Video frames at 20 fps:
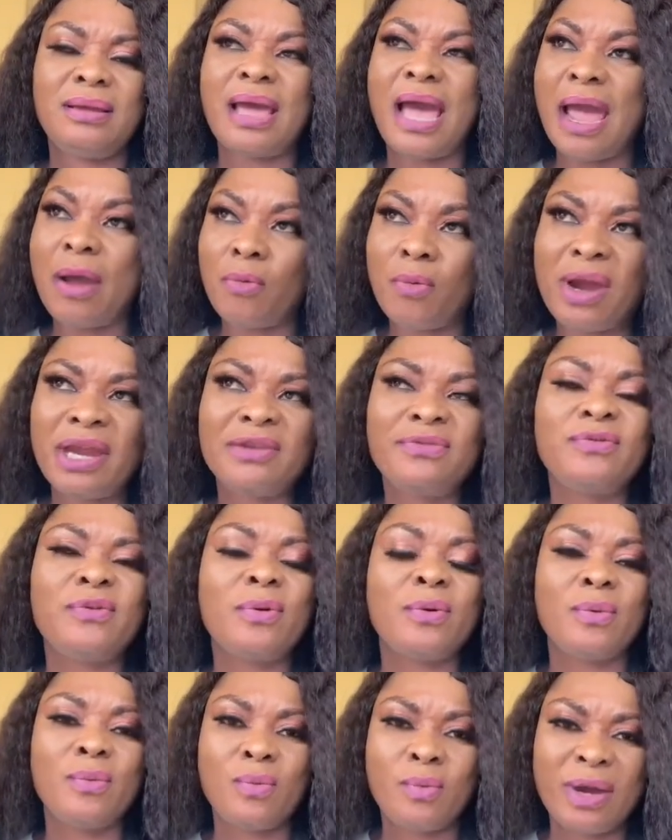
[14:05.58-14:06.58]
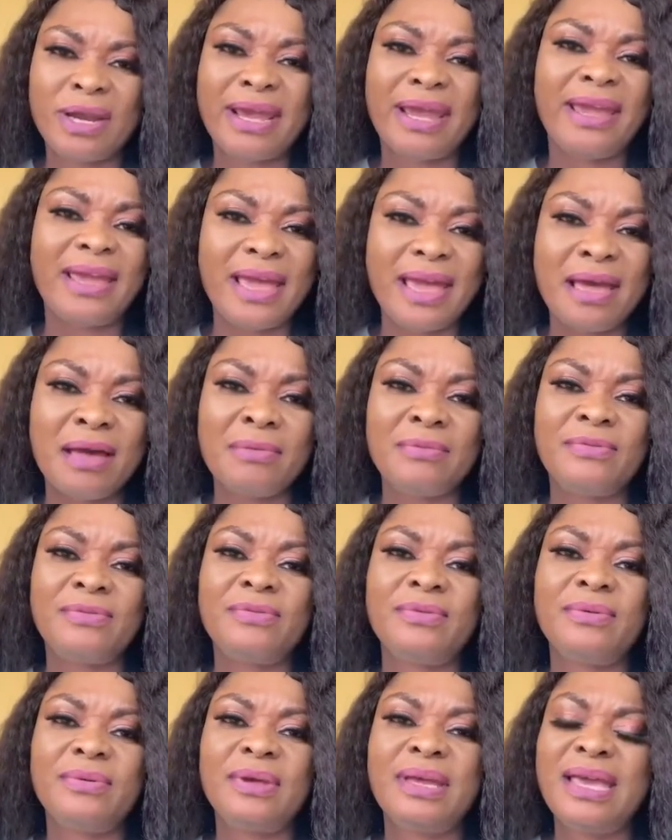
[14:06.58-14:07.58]
I wait for what I
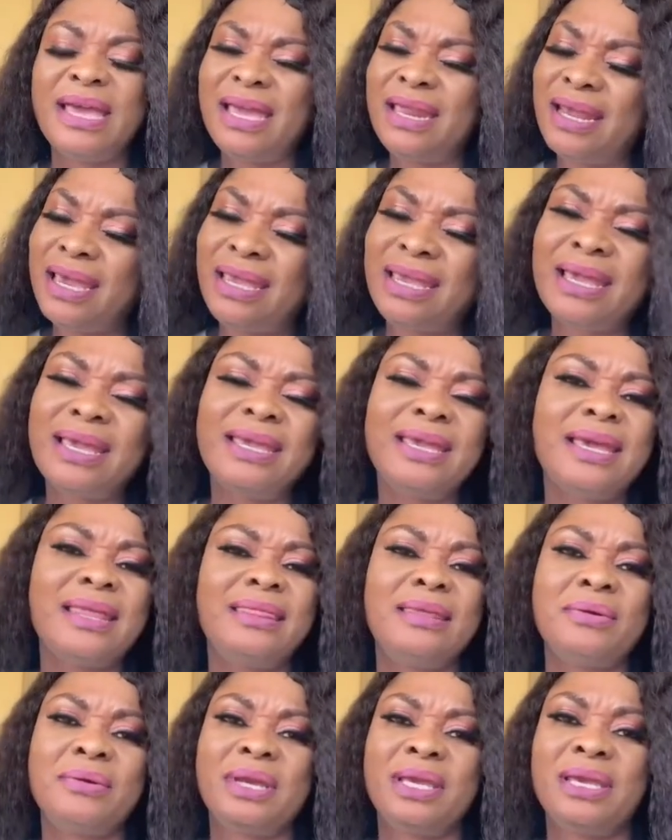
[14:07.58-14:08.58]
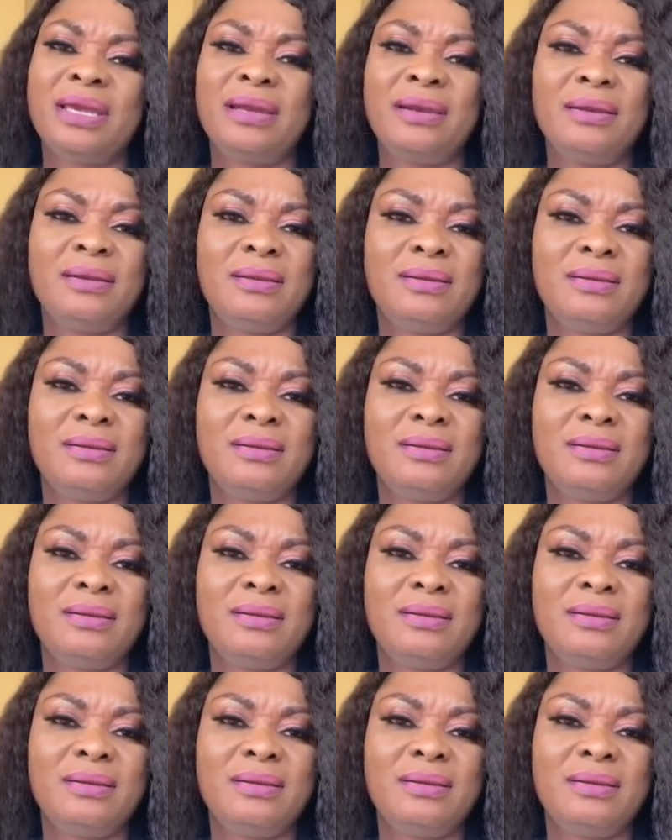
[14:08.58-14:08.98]
have and I can get there again.